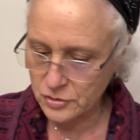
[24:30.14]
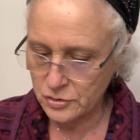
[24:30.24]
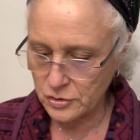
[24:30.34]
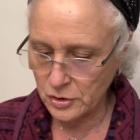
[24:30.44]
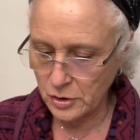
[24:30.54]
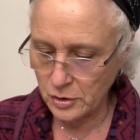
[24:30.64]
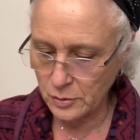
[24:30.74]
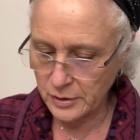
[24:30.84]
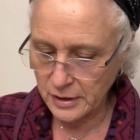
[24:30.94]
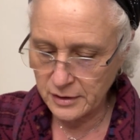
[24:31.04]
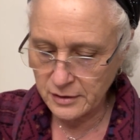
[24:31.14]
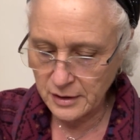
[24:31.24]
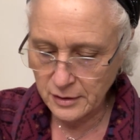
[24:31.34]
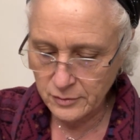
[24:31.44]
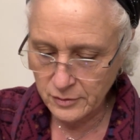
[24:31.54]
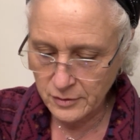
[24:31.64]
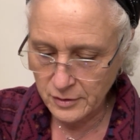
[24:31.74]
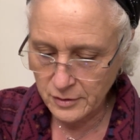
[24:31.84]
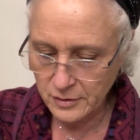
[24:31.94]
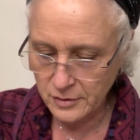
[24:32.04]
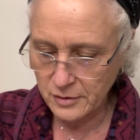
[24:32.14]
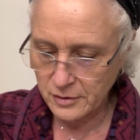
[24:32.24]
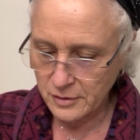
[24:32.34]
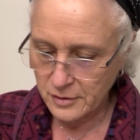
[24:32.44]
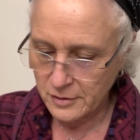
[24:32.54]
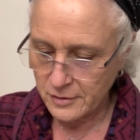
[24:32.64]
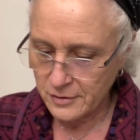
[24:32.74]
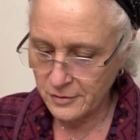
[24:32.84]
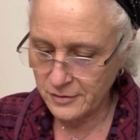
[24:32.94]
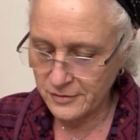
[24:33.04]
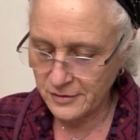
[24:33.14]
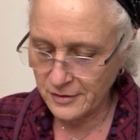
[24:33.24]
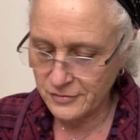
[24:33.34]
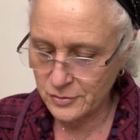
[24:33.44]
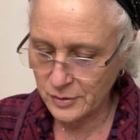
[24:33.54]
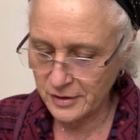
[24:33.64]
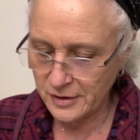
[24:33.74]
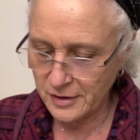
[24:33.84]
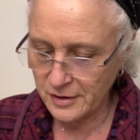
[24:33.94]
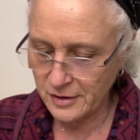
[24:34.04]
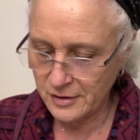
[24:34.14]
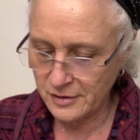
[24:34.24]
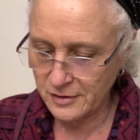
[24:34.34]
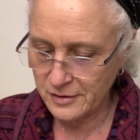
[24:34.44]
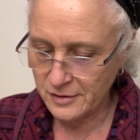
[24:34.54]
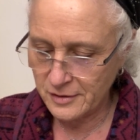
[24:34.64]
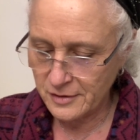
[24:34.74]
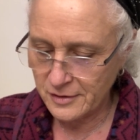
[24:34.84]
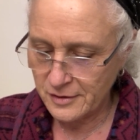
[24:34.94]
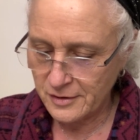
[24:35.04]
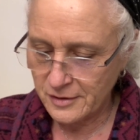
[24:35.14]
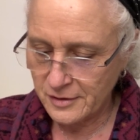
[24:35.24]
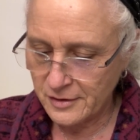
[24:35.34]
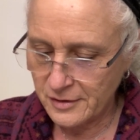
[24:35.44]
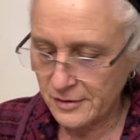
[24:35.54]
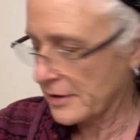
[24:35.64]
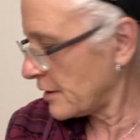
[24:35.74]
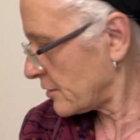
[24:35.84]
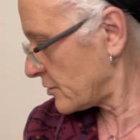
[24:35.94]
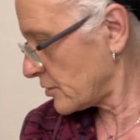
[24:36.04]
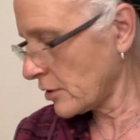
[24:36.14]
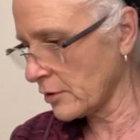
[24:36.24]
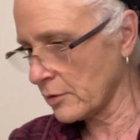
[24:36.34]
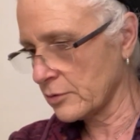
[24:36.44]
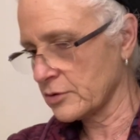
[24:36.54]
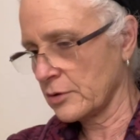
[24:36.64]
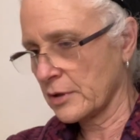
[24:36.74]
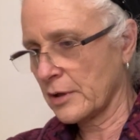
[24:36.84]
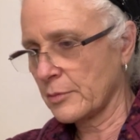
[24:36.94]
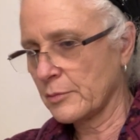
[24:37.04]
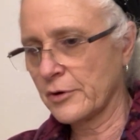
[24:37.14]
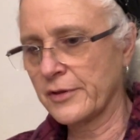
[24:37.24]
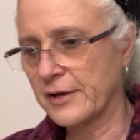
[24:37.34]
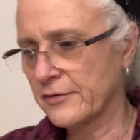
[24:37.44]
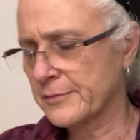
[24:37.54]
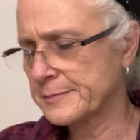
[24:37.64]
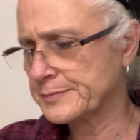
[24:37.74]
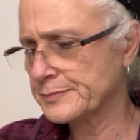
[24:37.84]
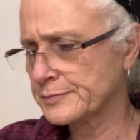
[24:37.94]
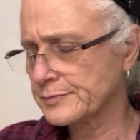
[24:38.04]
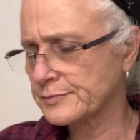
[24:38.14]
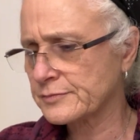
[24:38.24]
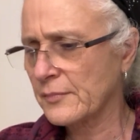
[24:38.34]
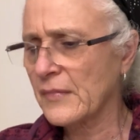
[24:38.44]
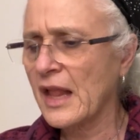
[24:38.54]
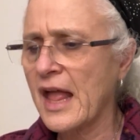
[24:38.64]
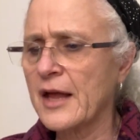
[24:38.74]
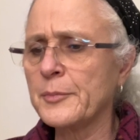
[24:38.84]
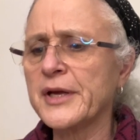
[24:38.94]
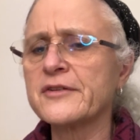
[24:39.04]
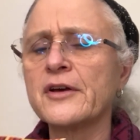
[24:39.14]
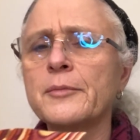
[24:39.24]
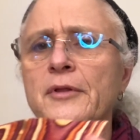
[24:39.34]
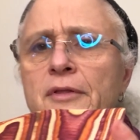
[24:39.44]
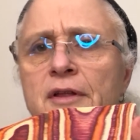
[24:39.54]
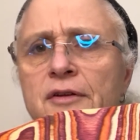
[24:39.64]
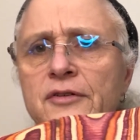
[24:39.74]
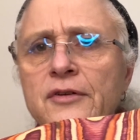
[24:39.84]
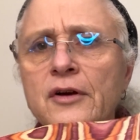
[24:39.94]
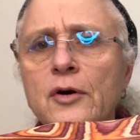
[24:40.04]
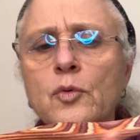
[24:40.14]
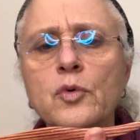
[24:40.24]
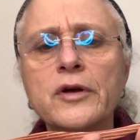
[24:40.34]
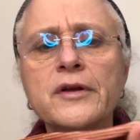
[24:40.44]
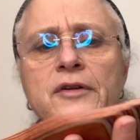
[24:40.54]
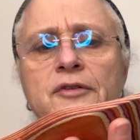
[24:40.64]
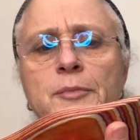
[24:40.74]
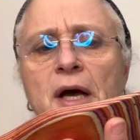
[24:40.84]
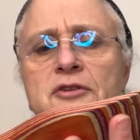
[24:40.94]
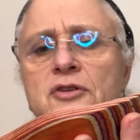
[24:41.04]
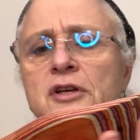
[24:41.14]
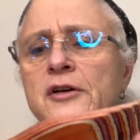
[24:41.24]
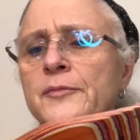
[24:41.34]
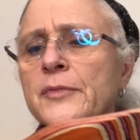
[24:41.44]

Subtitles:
so we're getting down to the good stuff shortly here. All right, so I'll show you a couple more things. I picked up this wood spatula.